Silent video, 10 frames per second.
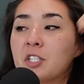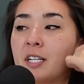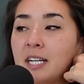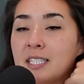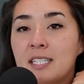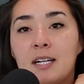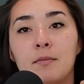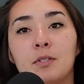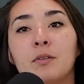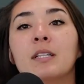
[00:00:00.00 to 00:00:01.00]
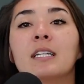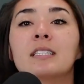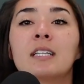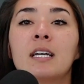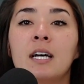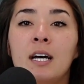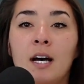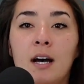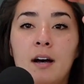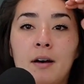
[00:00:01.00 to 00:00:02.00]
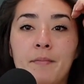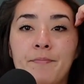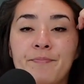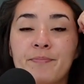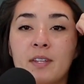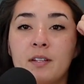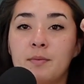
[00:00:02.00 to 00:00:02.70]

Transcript: And like I said, I'm doing this um,